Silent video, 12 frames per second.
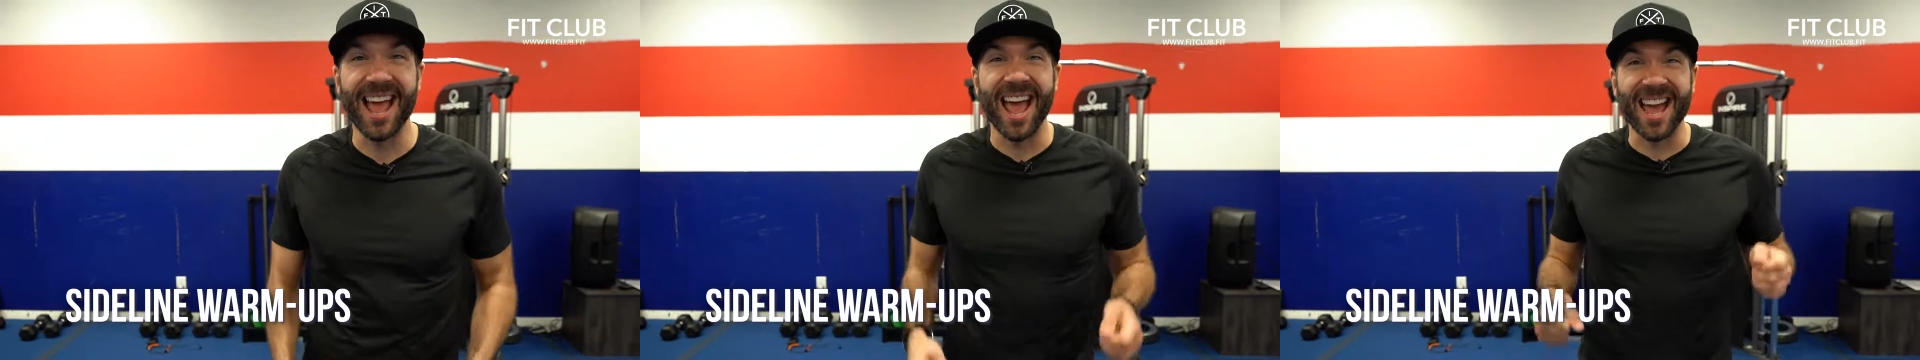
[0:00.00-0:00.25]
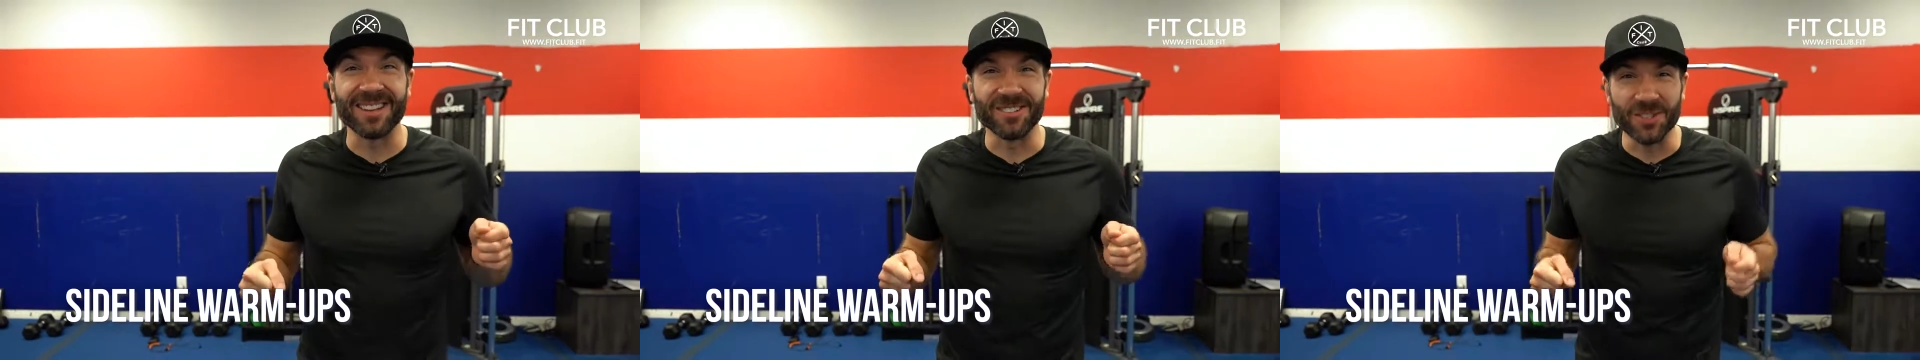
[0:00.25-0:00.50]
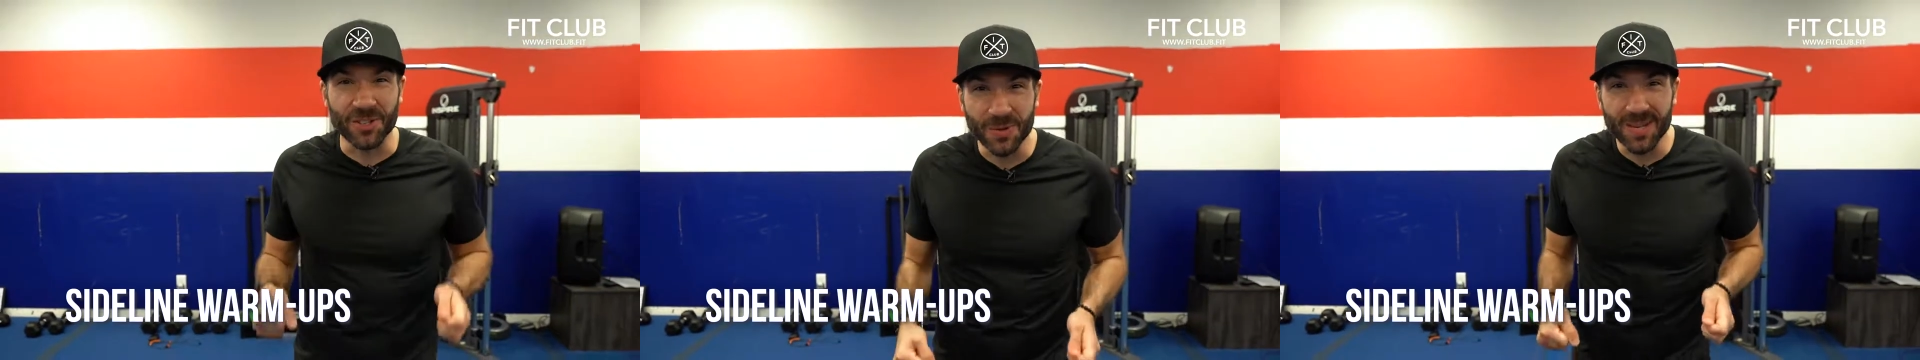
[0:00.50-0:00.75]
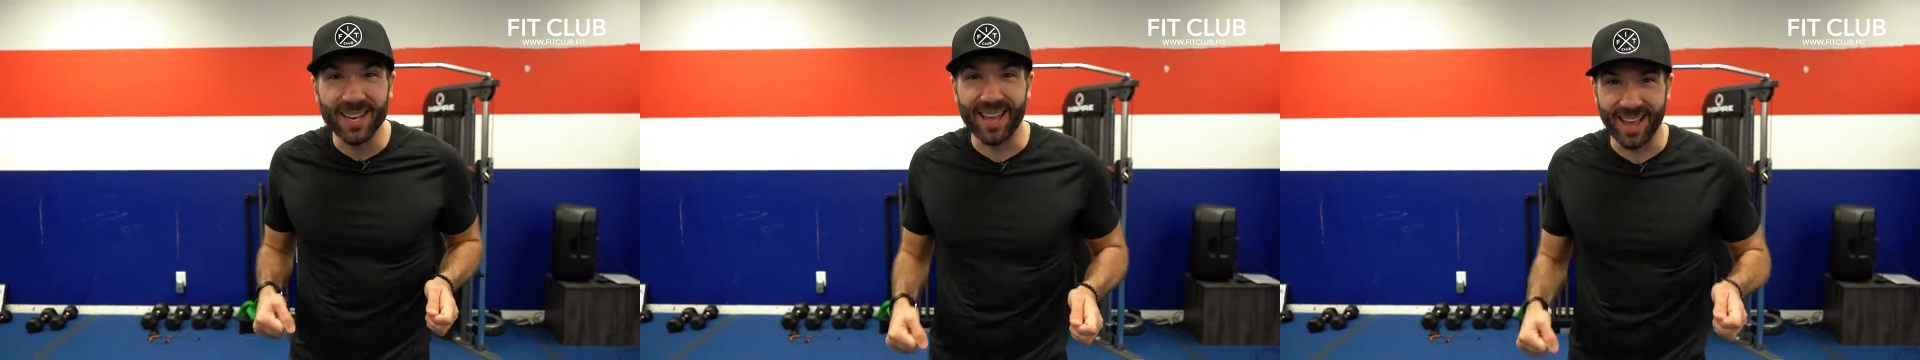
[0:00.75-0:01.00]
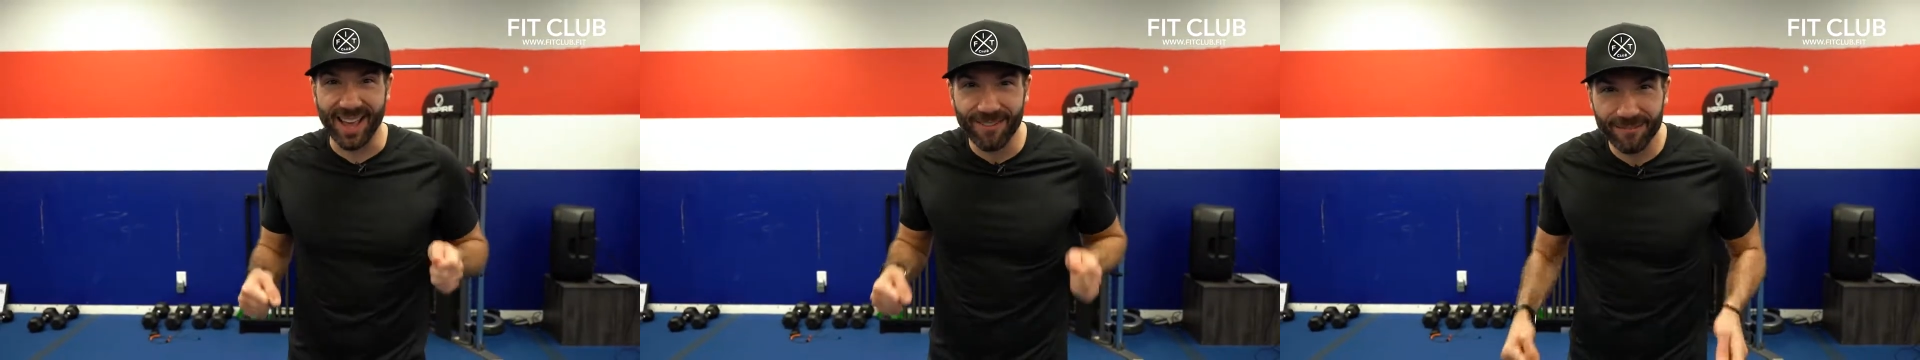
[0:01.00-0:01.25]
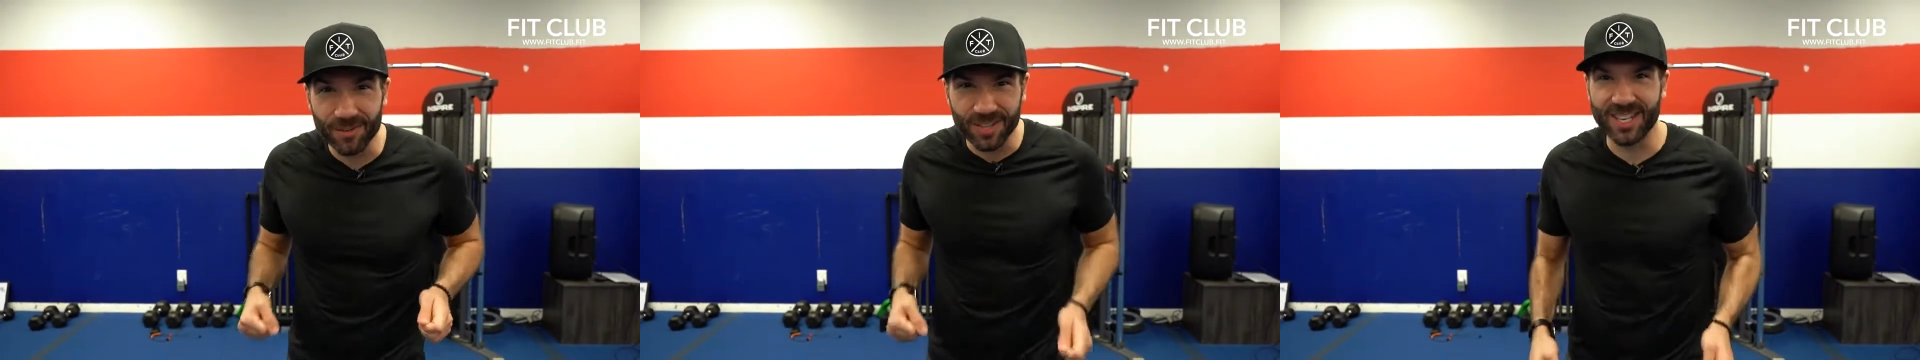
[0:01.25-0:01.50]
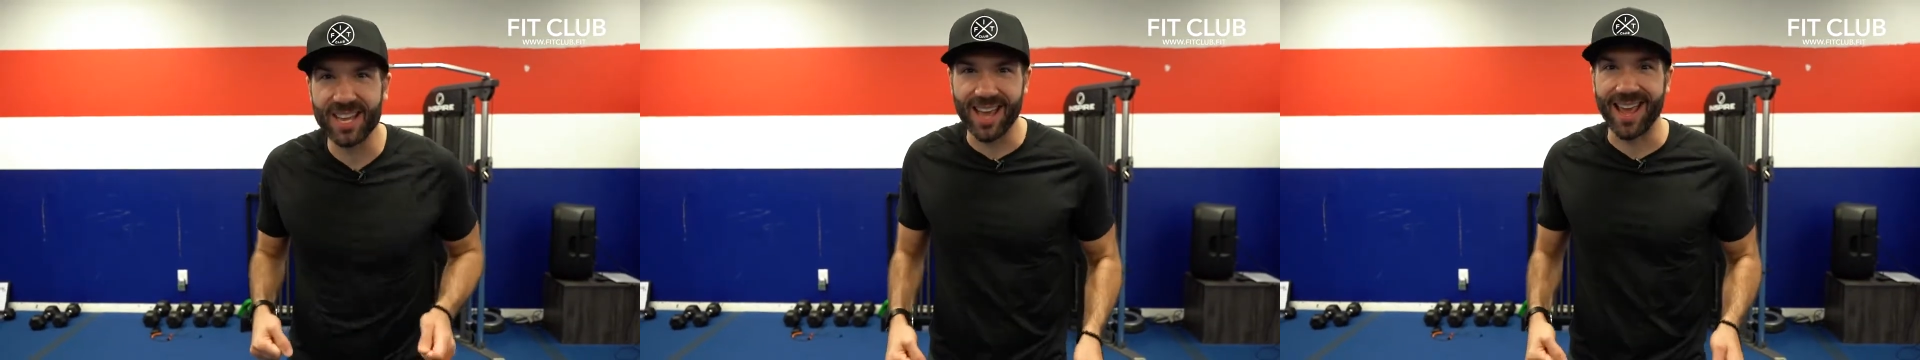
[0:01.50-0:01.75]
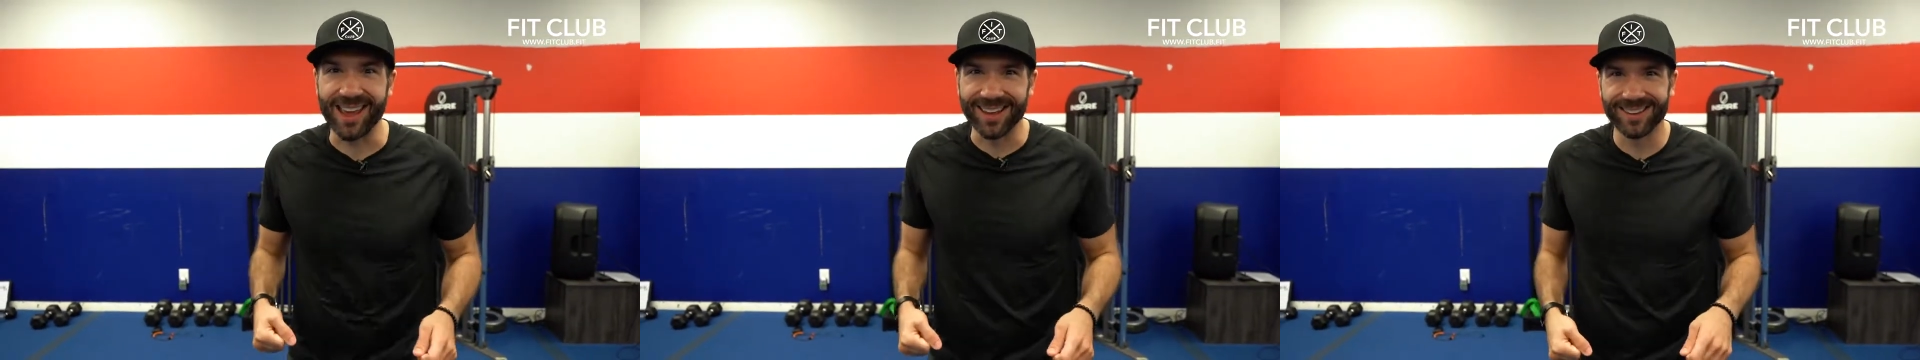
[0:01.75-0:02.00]
and do it every
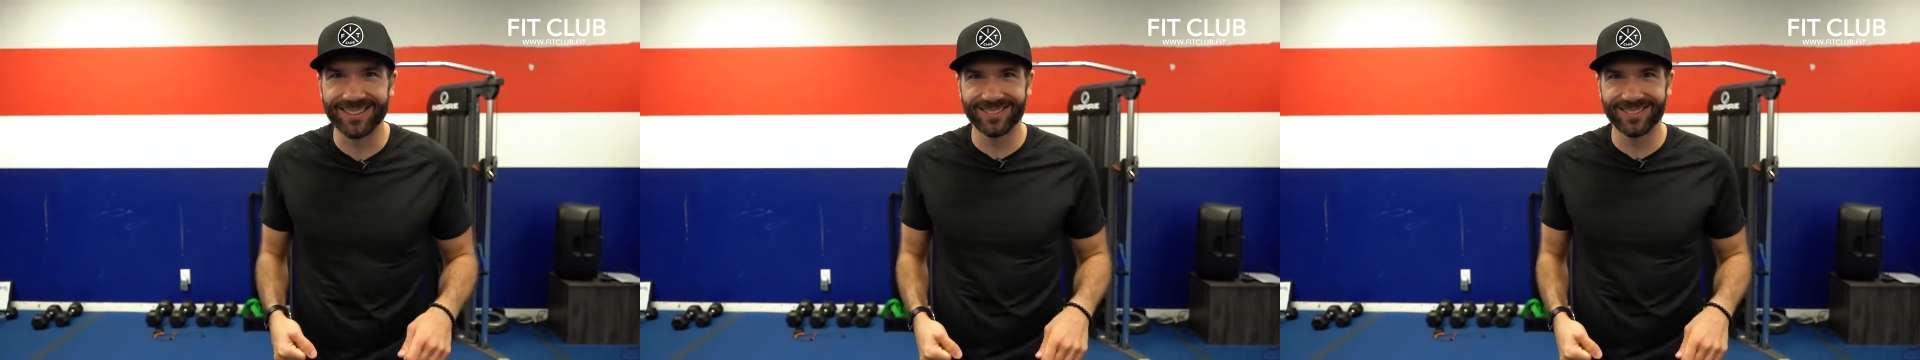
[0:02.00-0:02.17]
day.